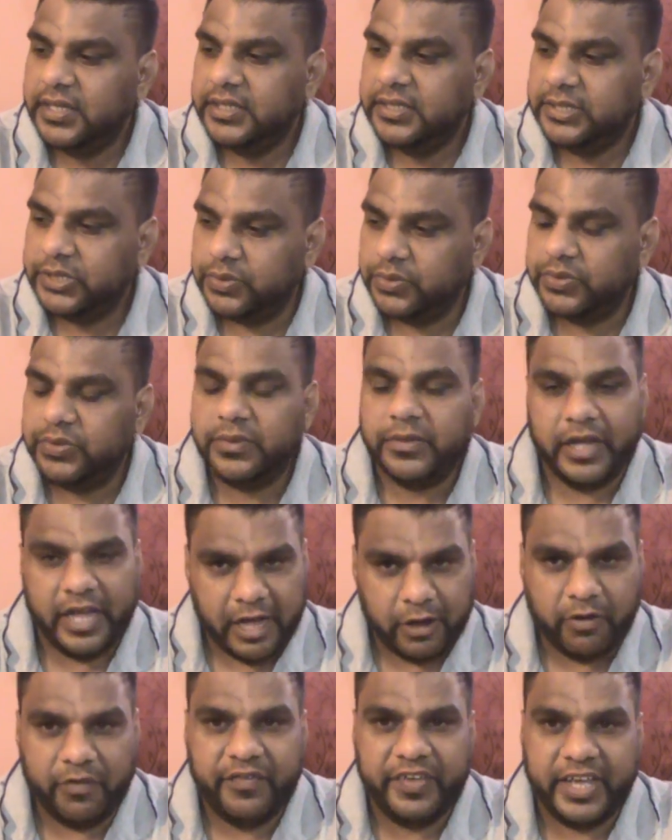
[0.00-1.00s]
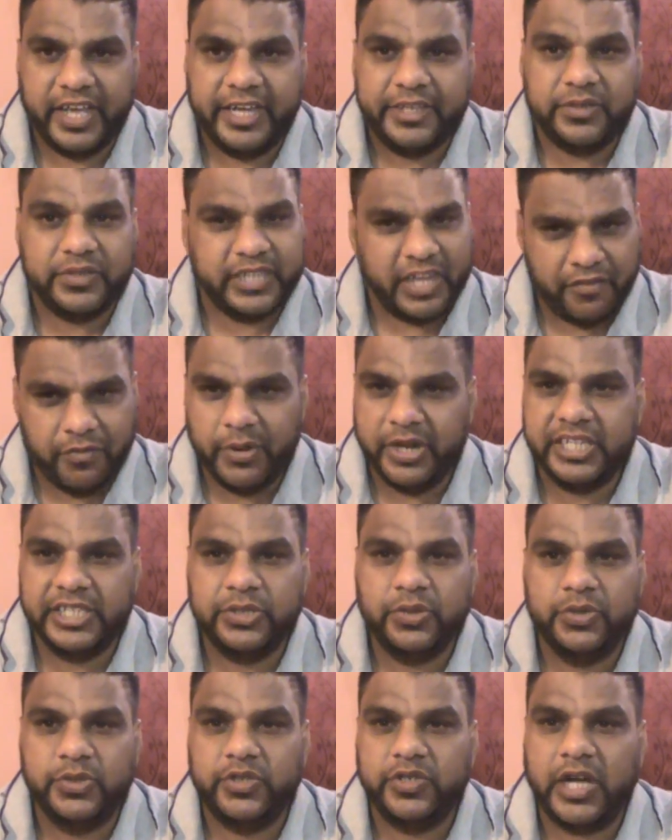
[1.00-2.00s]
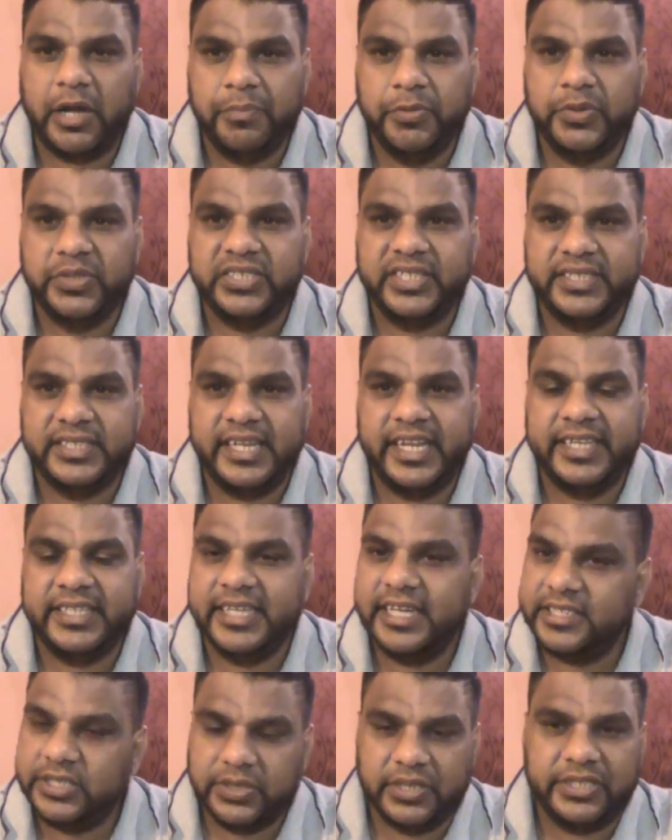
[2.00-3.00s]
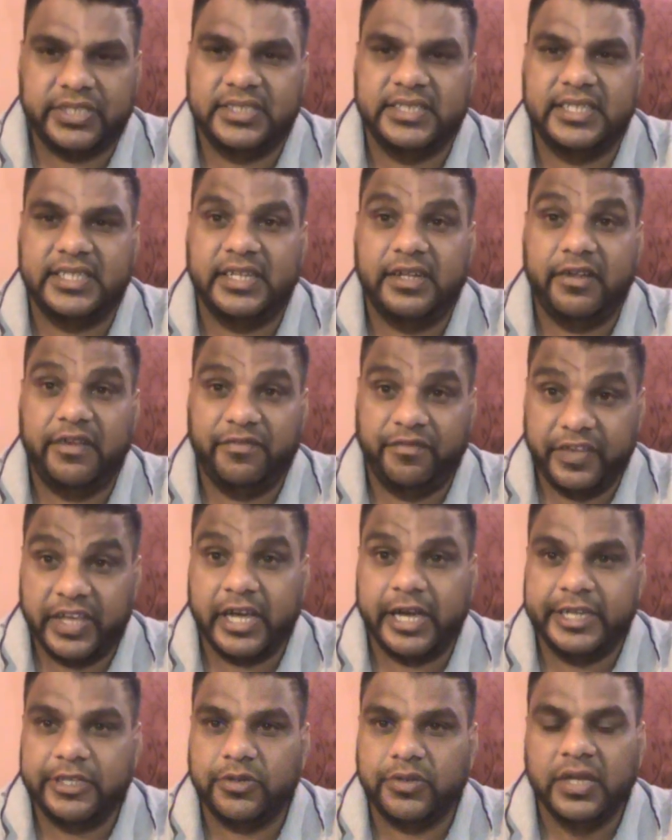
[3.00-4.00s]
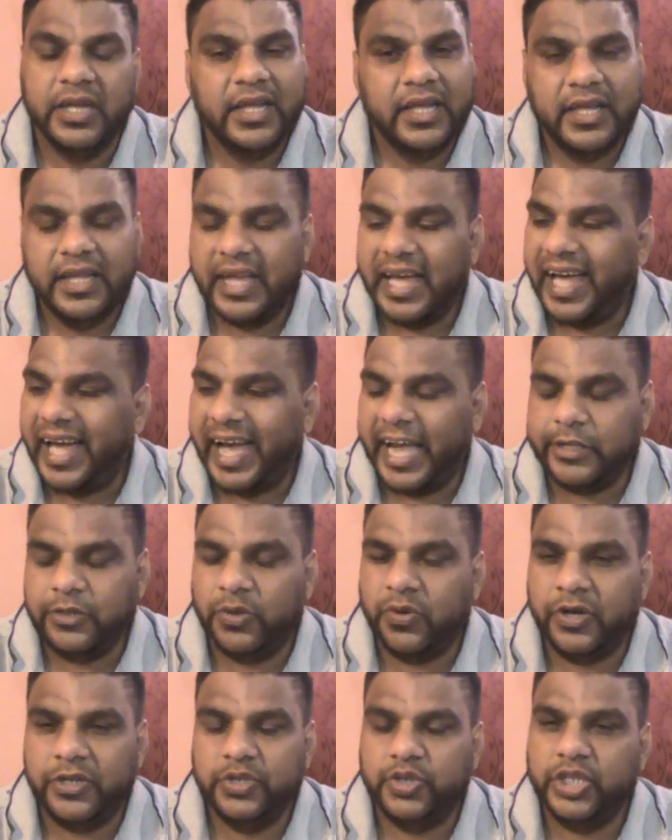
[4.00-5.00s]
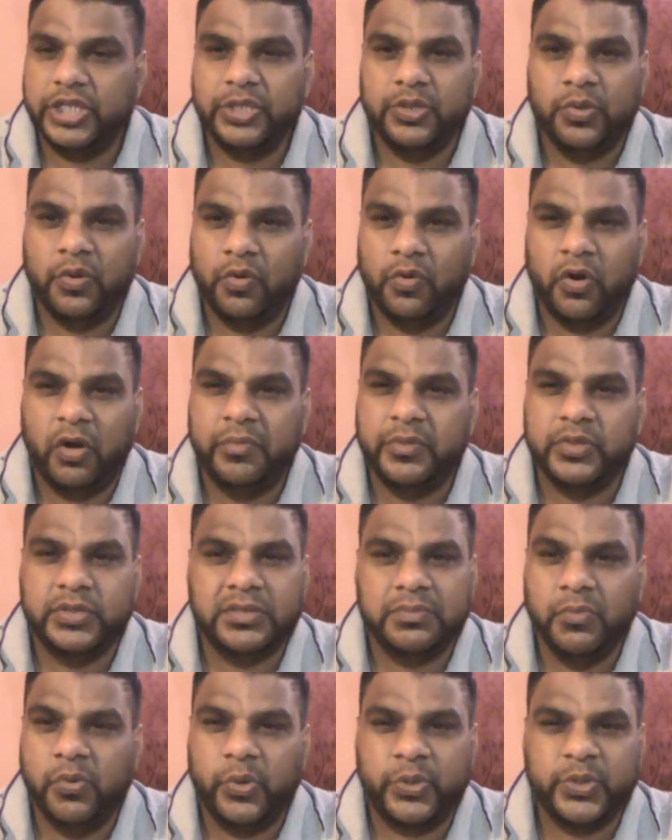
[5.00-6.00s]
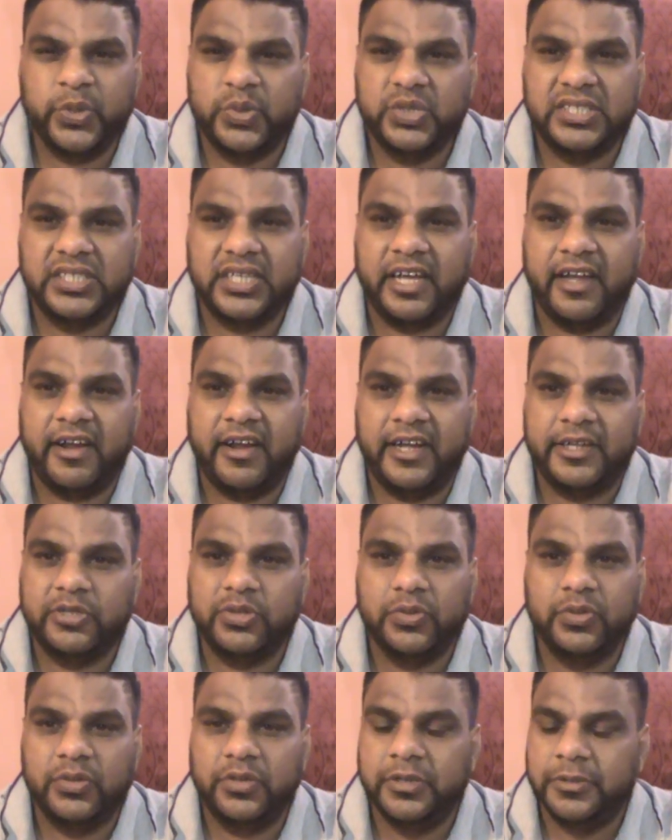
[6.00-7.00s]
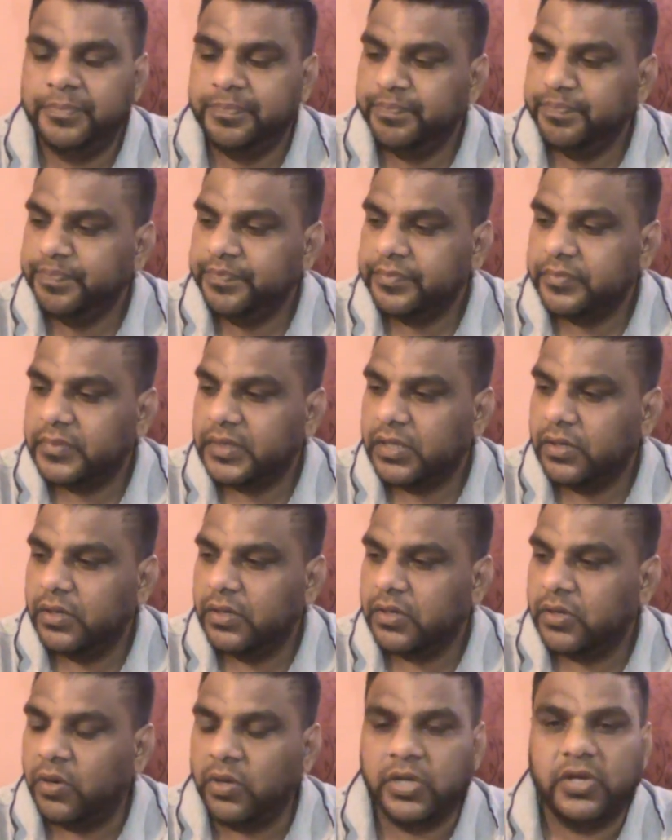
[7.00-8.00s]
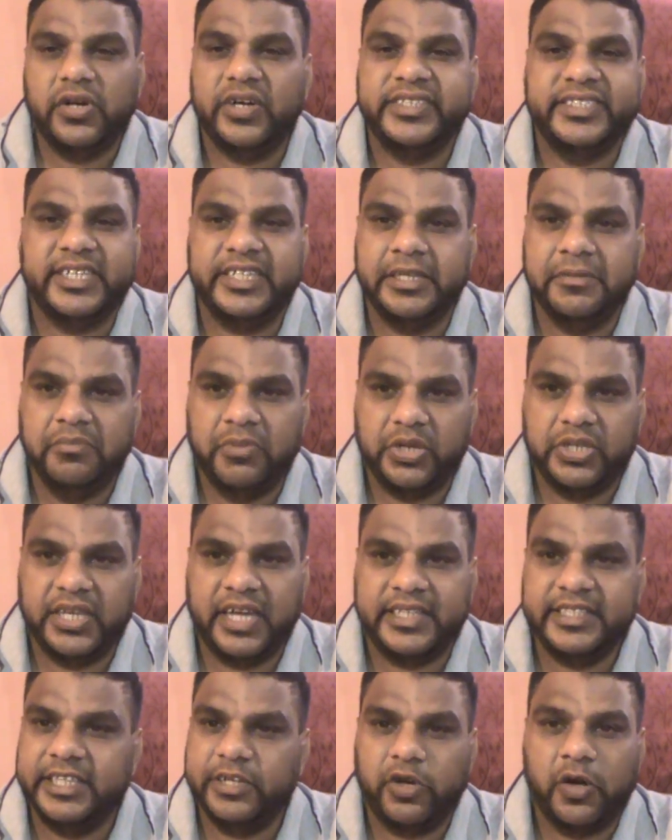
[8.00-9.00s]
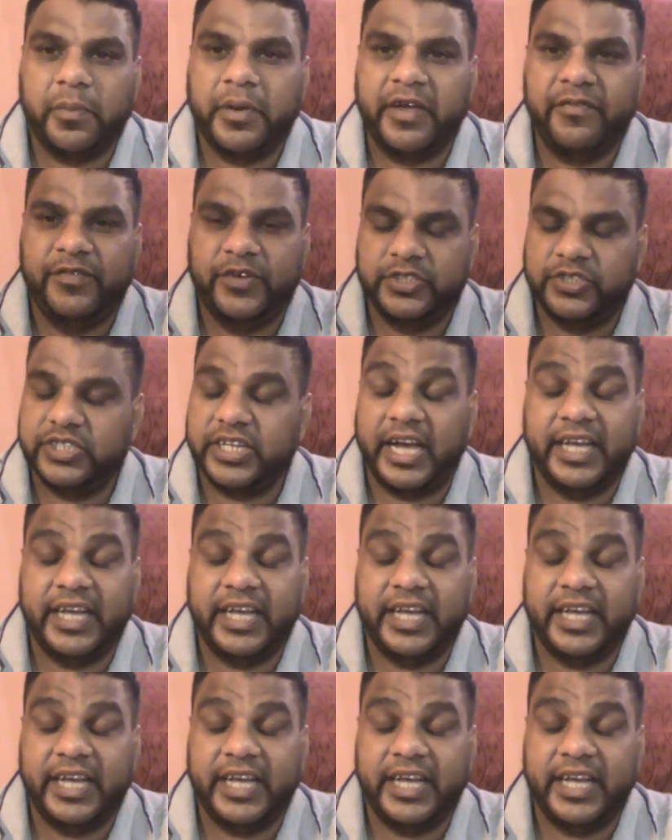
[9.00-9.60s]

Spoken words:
So I go figure it out. Everybody just go through a process like that, so you just have to figure it out. I don't go and drink no rum or smoke no cigarette or go and cuss anybody and take on my first year.